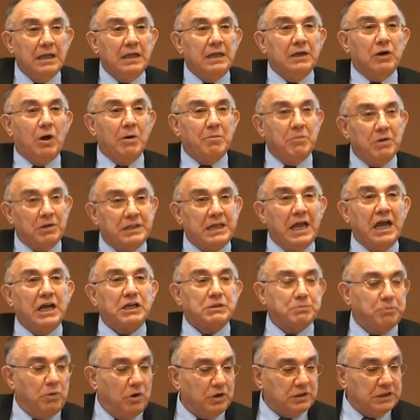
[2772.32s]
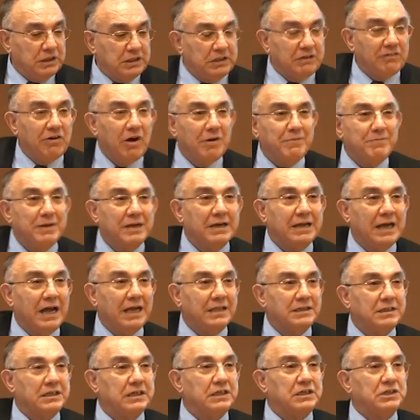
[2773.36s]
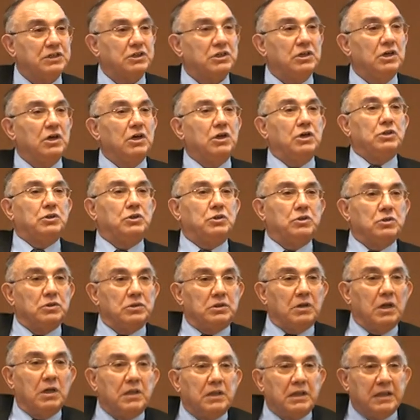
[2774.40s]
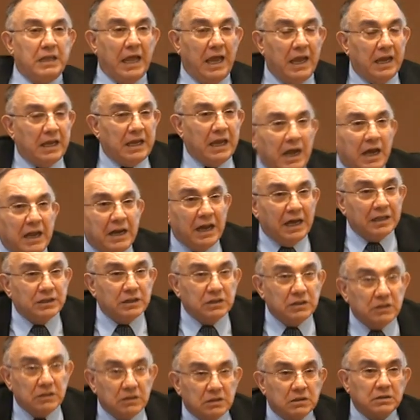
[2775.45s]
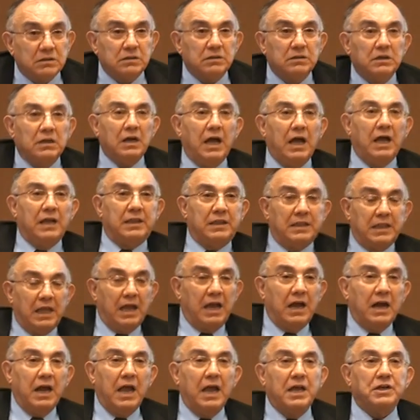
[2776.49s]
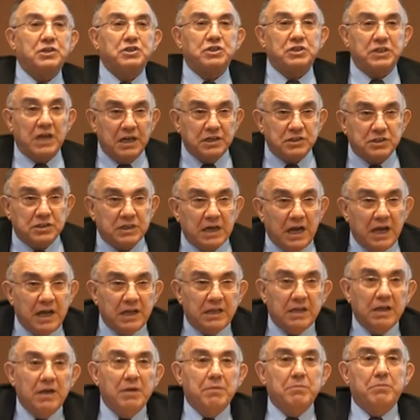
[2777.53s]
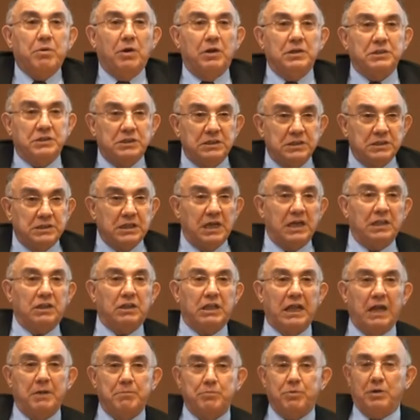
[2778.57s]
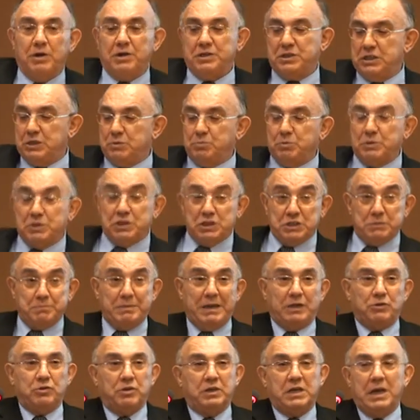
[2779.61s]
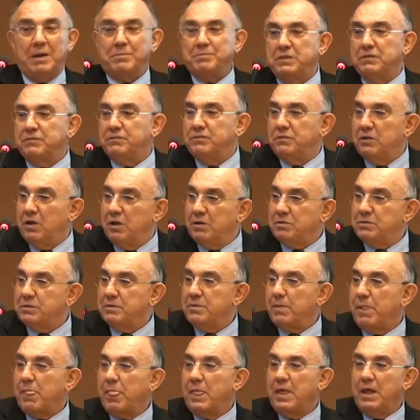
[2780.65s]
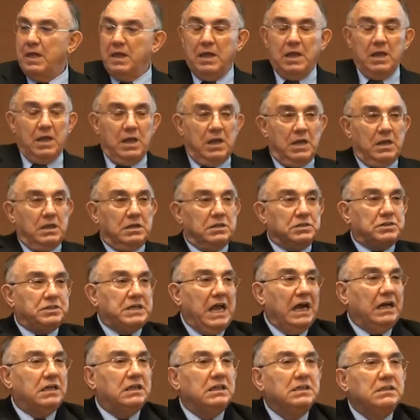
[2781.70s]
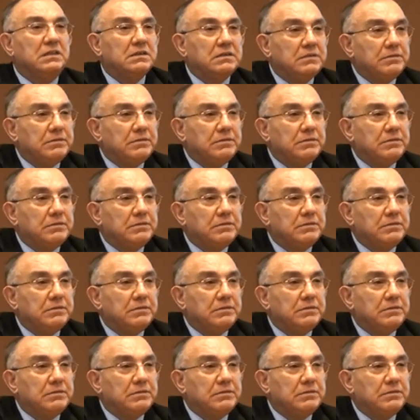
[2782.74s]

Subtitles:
commodity exporting developing countries should take another look at their exchange rate policies, at their policy with respect to capital flows. Second,